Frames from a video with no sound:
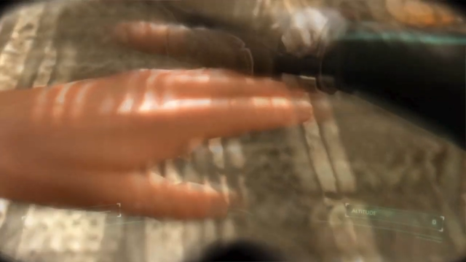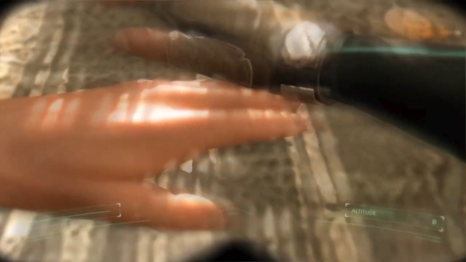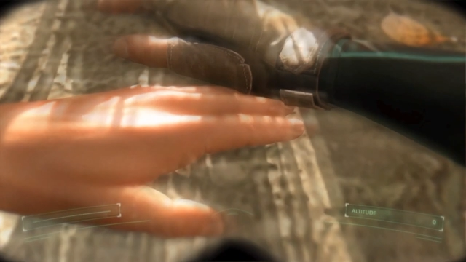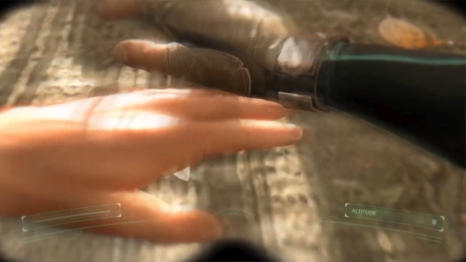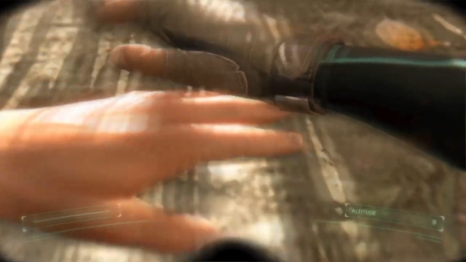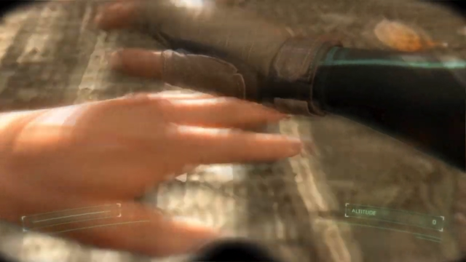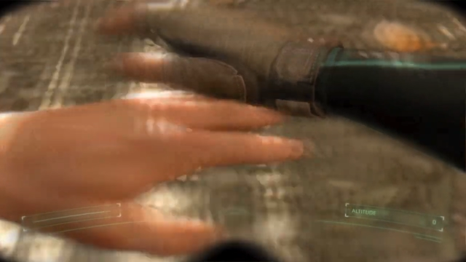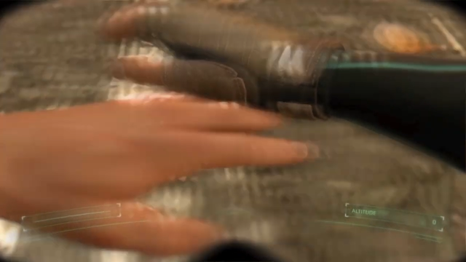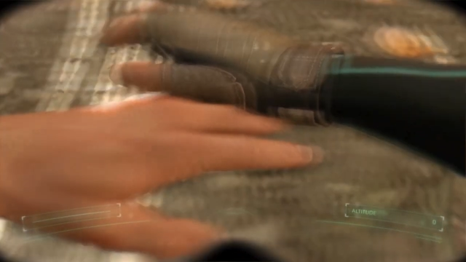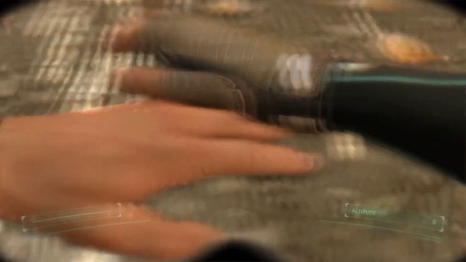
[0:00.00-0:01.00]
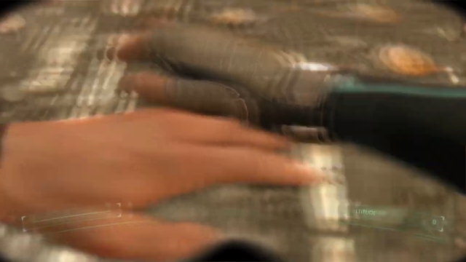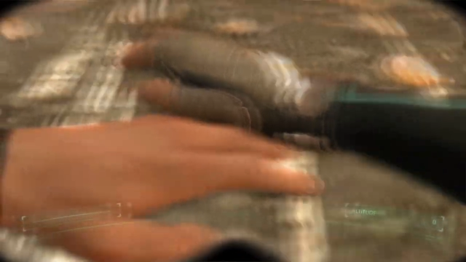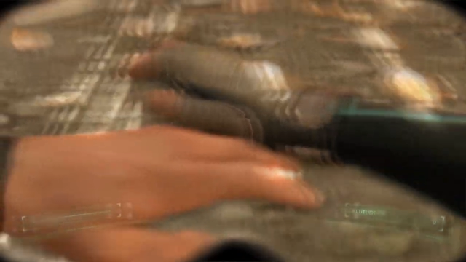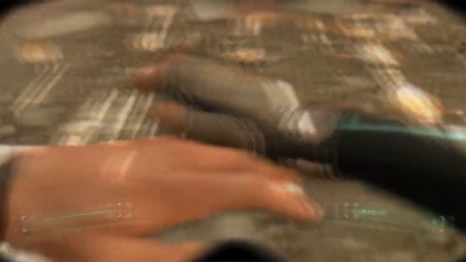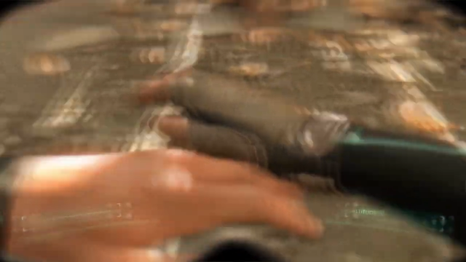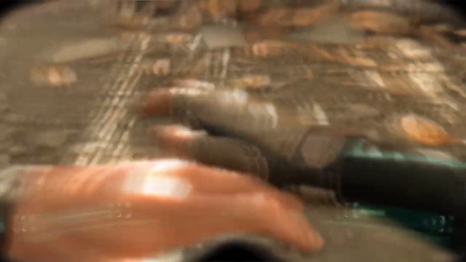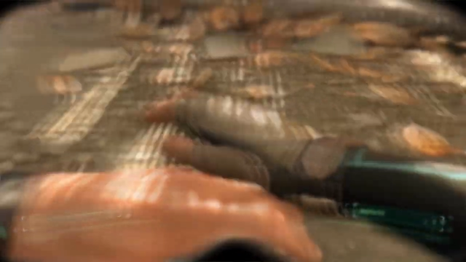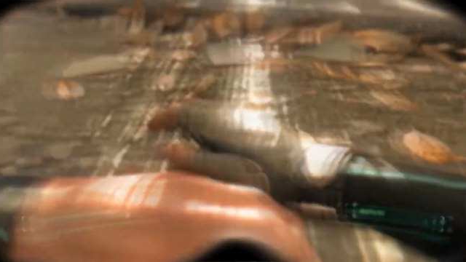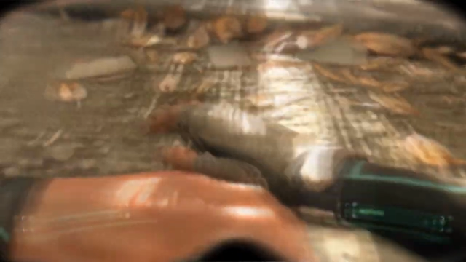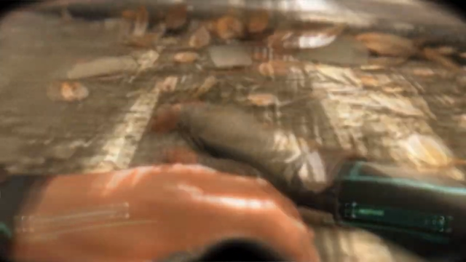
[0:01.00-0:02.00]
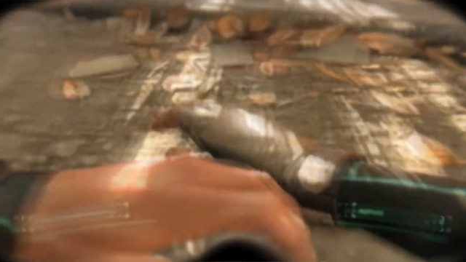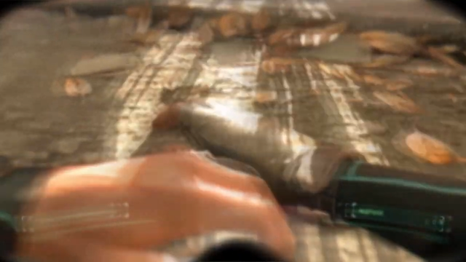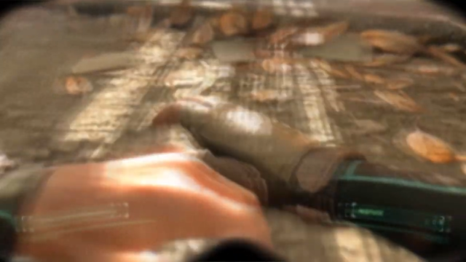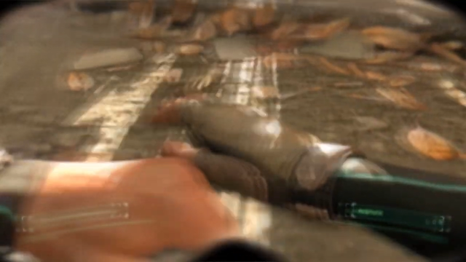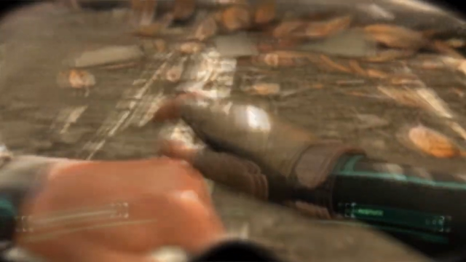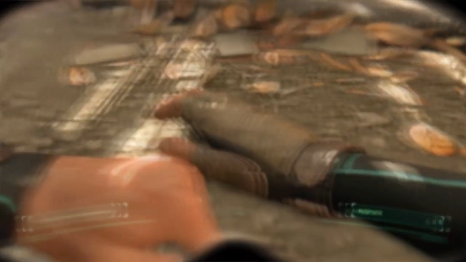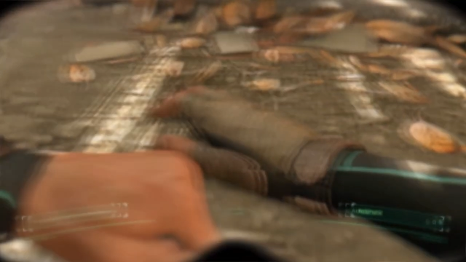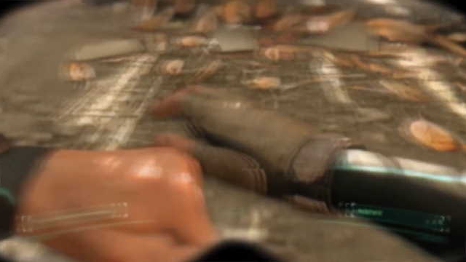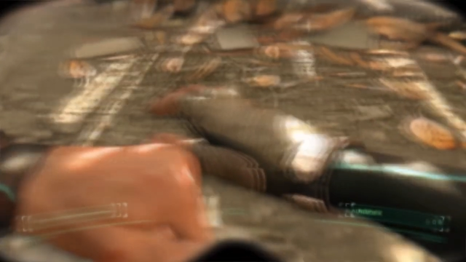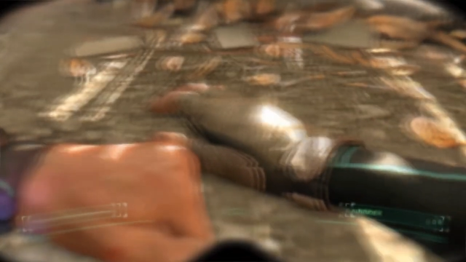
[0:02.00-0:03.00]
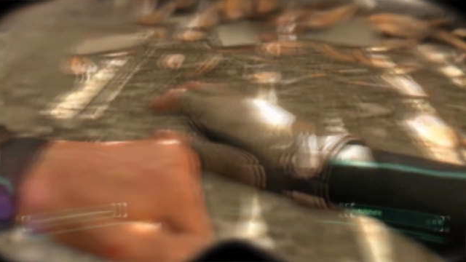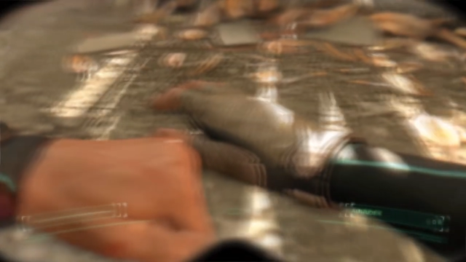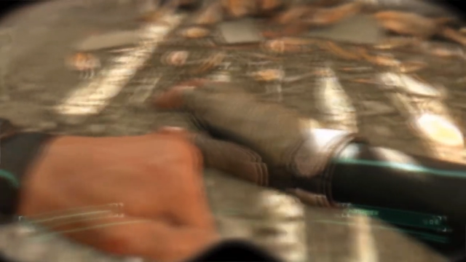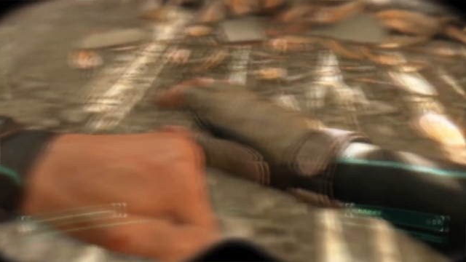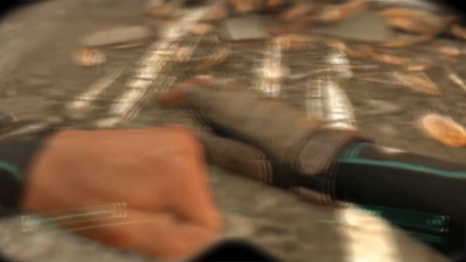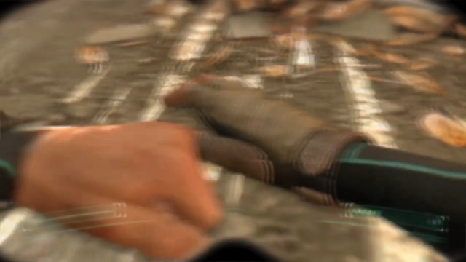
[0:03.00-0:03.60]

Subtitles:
Nobody's mouth can be seen.